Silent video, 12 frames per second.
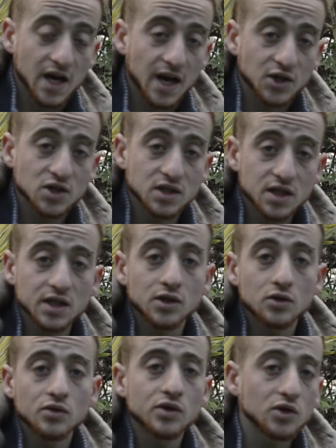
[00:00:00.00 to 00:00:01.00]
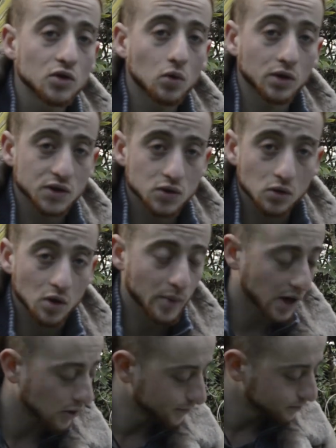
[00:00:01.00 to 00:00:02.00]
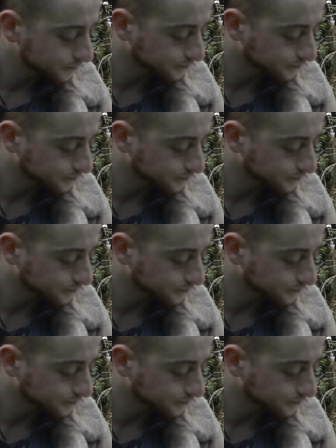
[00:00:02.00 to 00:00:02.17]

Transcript: action near you that you want to talk about.